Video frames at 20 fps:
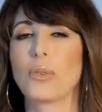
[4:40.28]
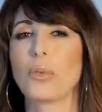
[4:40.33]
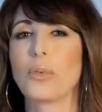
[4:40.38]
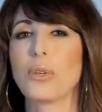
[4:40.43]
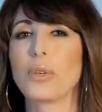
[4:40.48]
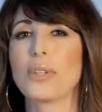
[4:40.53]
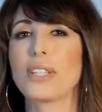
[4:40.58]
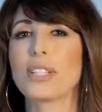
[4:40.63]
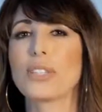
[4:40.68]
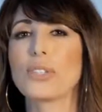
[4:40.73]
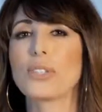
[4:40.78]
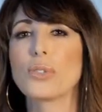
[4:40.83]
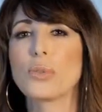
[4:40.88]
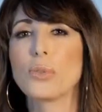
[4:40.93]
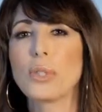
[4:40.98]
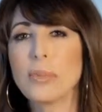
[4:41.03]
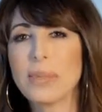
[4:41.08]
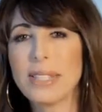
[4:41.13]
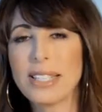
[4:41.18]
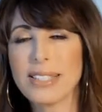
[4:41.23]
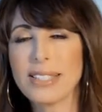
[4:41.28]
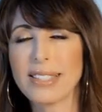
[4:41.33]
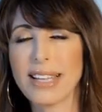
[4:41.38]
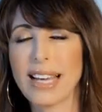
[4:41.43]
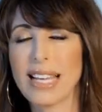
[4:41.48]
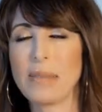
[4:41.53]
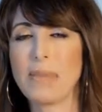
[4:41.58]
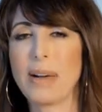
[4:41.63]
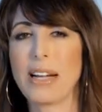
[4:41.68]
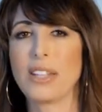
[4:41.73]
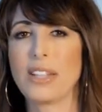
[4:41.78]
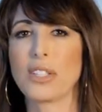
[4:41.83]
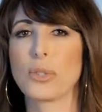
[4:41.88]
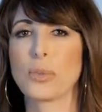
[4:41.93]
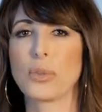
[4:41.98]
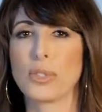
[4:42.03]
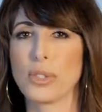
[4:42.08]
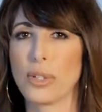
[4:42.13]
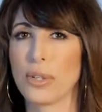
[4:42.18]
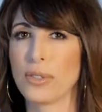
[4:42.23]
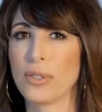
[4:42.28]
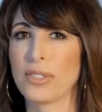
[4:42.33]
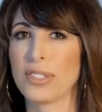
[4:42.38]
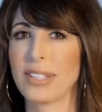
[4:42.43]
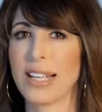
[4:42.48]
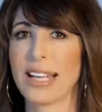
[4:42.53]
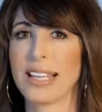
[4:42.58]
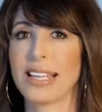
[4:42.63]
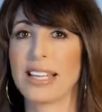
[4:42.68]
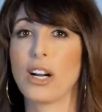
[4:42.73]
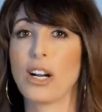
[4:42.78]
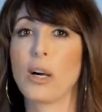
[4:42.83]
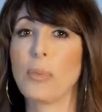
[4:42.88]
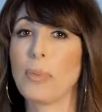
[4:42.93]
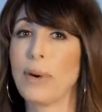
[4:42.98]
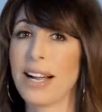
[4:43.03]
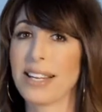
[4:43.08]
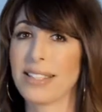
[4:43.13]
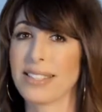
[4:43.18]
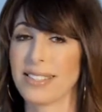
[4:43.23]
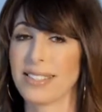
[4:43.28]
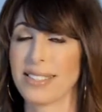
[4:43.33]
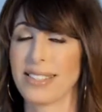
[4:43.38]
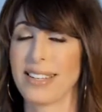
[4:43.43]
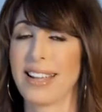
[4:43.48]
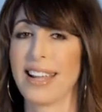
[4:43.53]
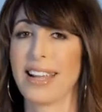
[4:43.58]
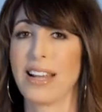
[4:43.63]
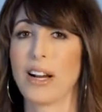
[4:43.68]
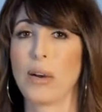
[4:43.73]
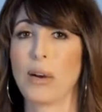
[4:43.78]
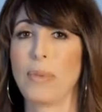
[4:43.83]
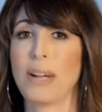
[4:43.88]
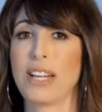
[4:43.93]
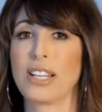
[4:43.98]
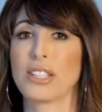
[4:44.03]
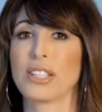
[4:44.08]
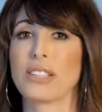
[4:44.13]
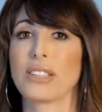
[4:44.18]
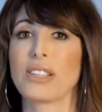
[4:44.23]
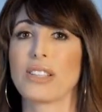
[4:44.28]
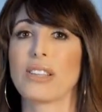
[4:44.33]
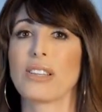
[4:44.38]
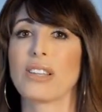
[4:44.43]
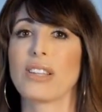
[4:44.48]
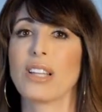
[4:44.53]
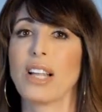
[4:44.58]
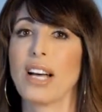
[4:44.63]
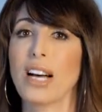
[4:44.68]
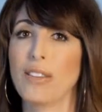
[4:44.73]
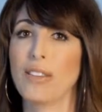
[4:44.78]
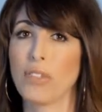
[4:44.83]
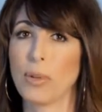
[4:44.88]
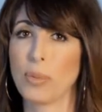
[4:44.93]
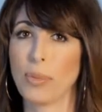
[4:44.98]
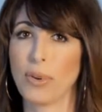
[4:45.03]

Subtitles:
We were extremely excited by these results, and in our practice today, our patients love the